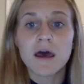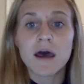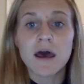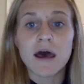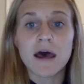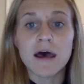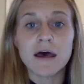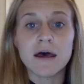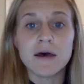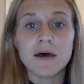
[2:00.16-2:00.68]

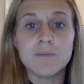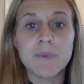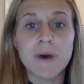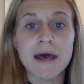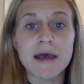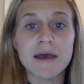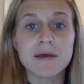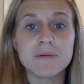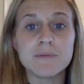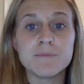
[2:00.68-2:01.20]

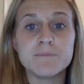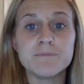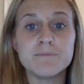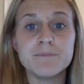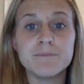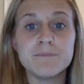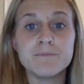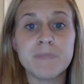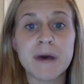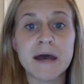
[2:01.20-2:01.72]
By
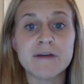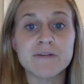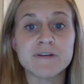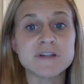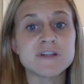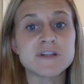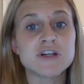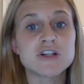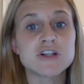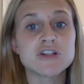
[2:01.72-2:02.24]
my
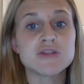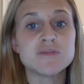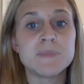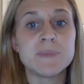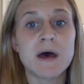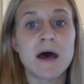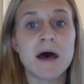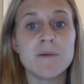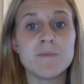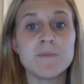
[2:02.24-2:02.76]
research
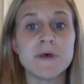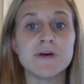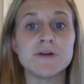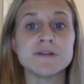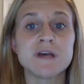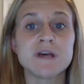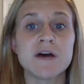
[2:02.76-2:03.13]
builds